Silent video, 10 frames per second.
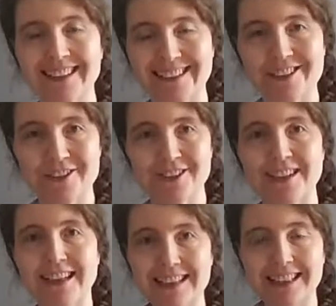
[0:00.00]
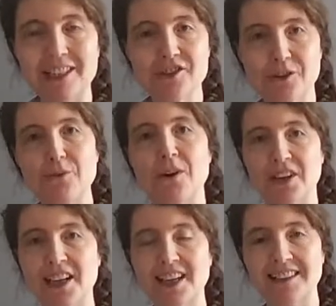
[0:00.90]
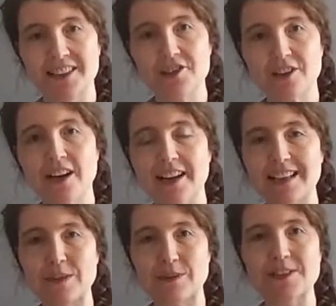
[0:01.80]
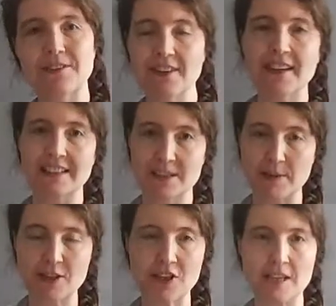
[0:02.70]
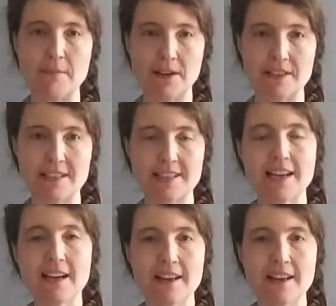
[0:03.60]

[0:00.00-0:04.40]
Leisure walking, leisure hikes was a thing, especially amongst